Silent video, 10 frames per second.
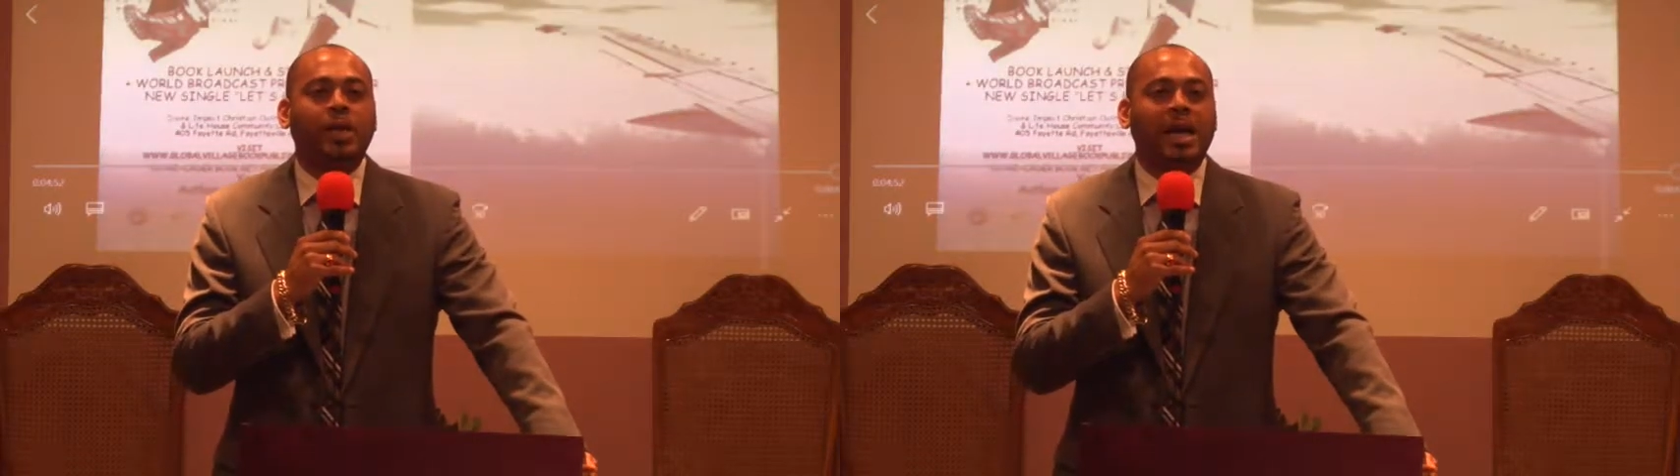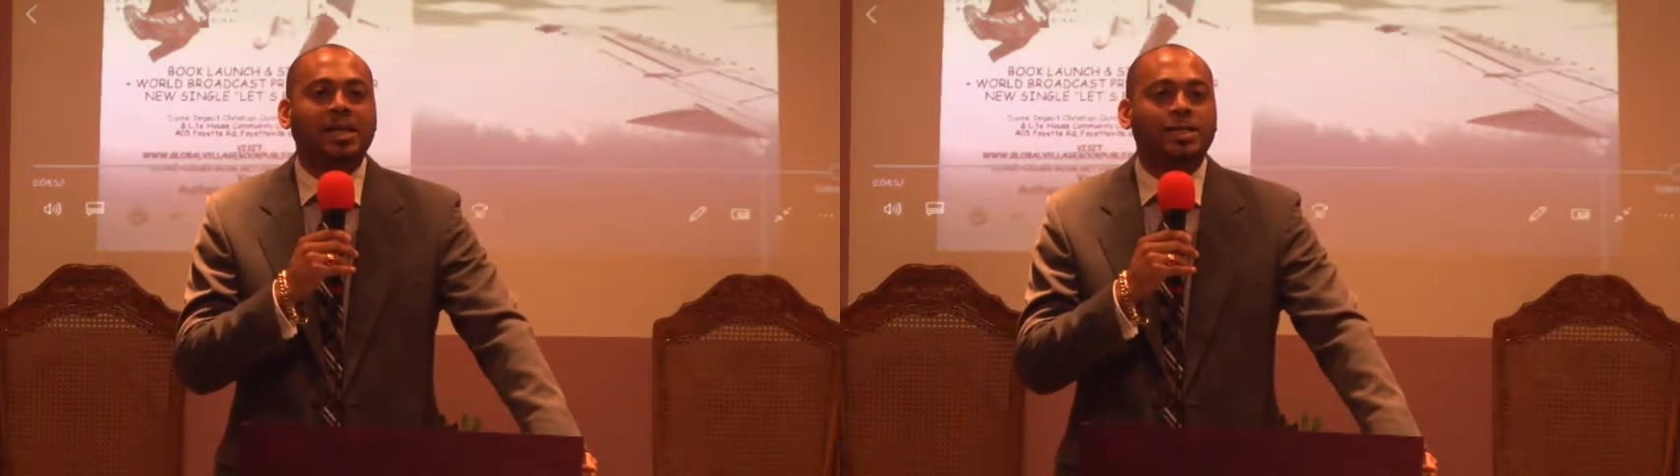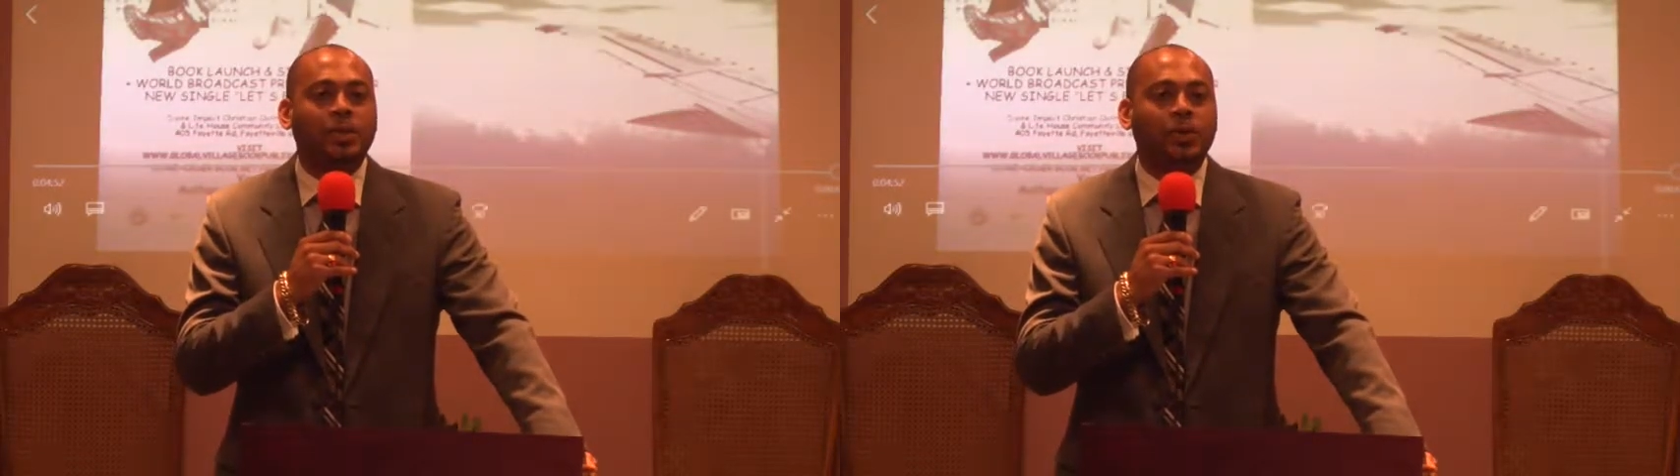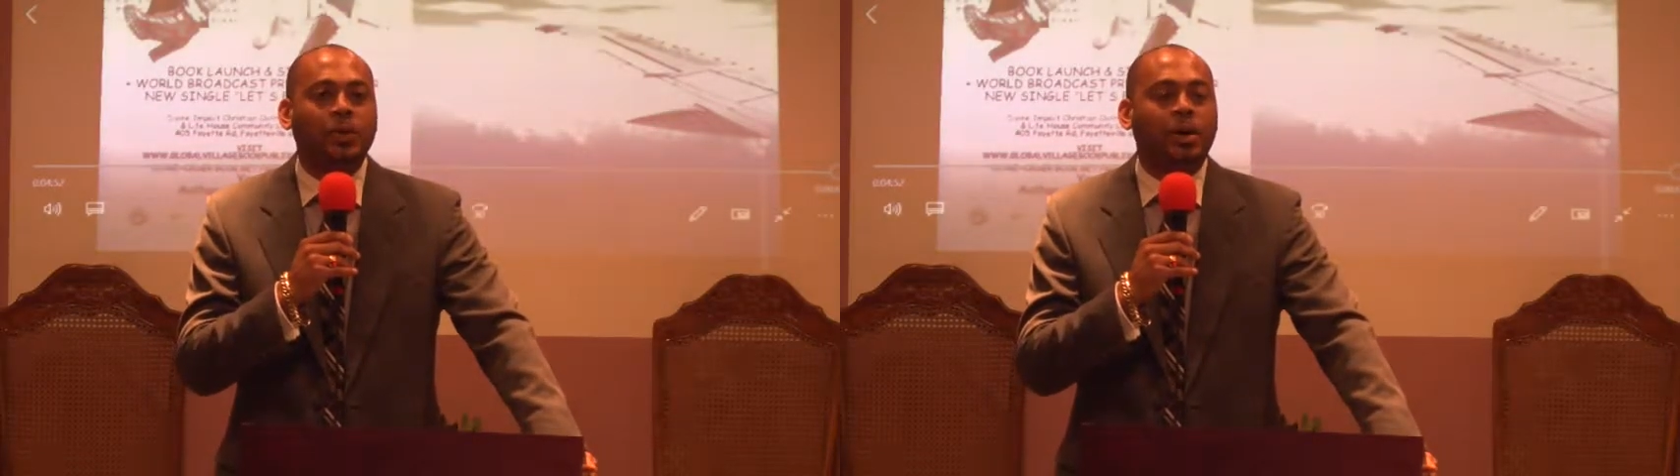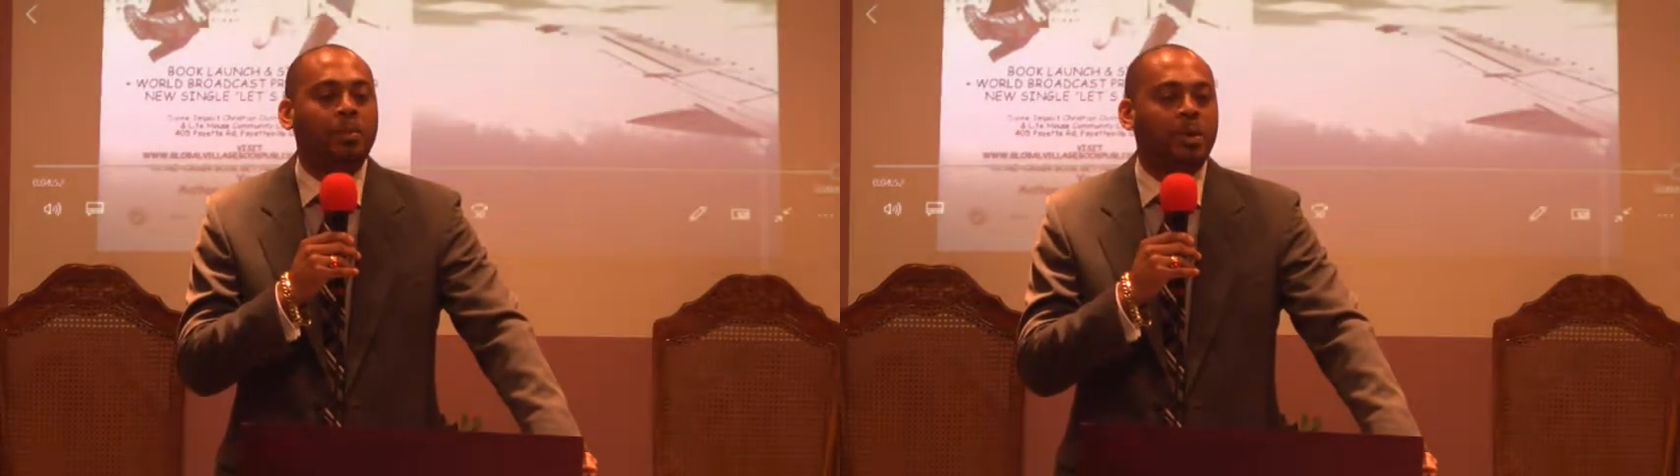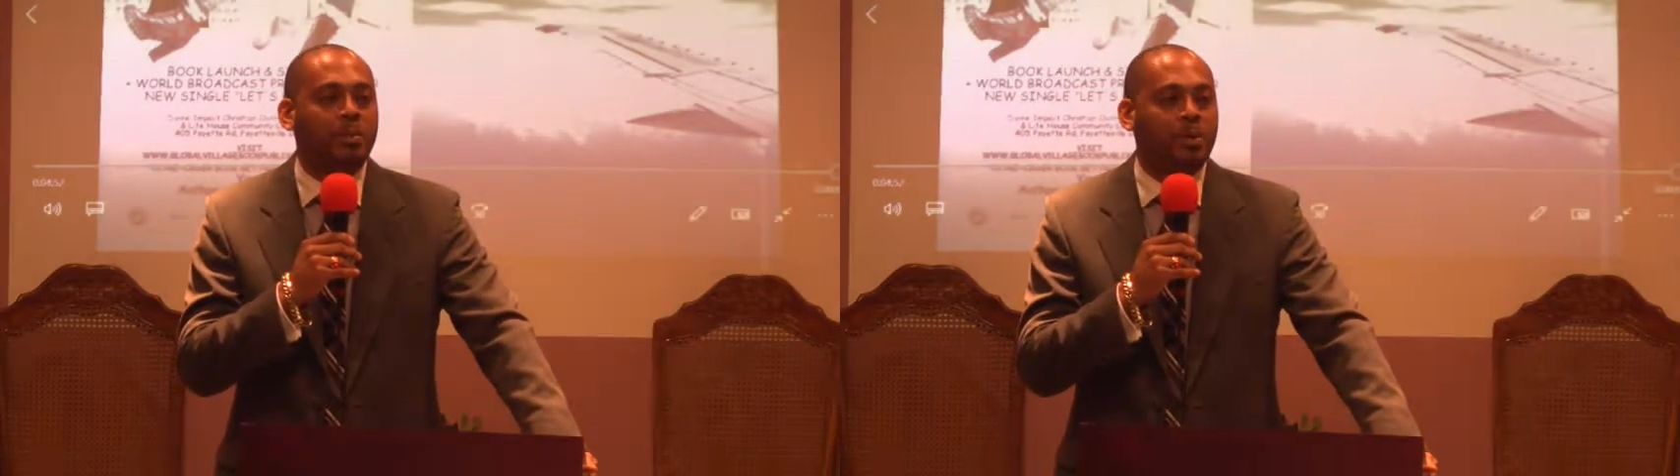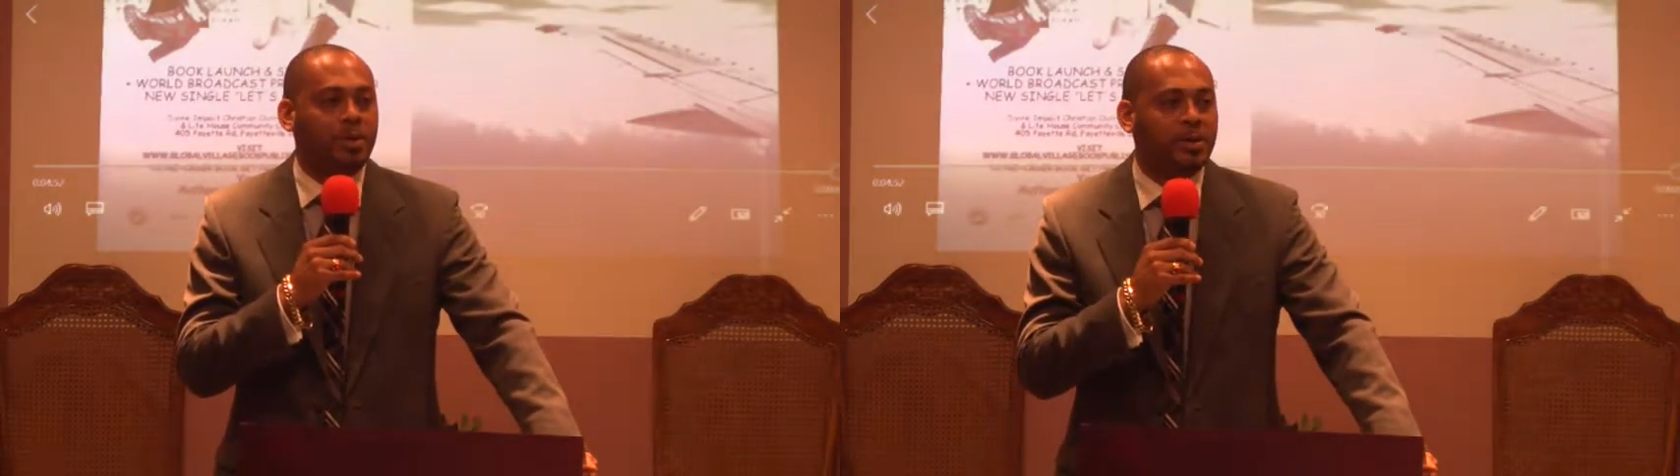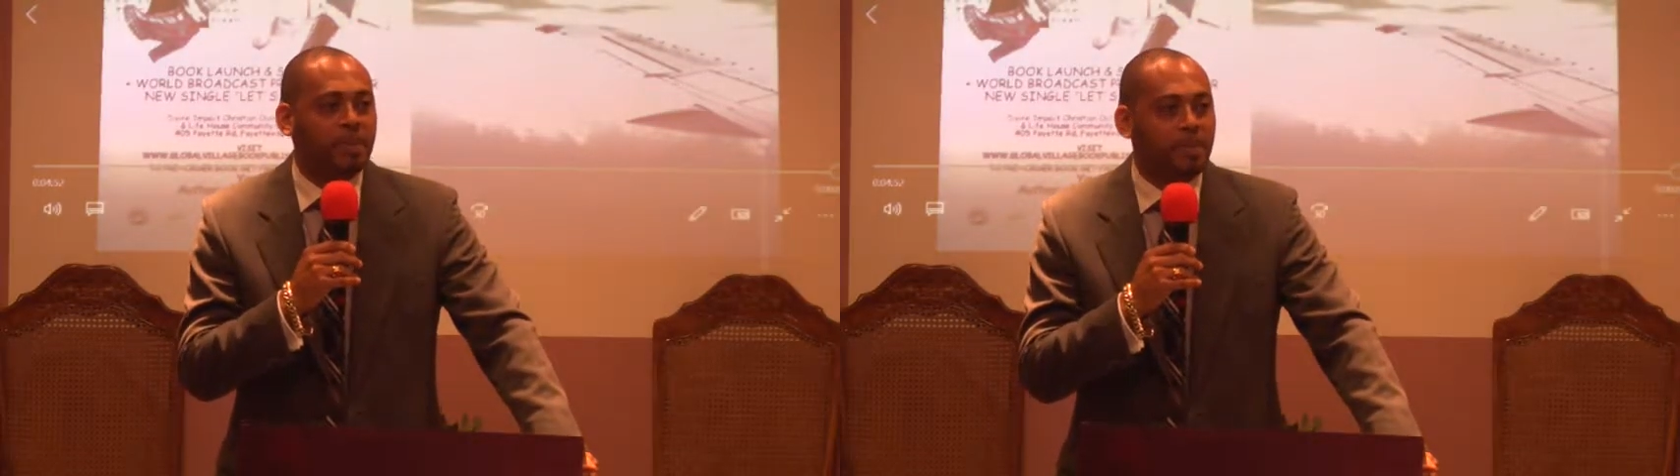get to know a bit about it.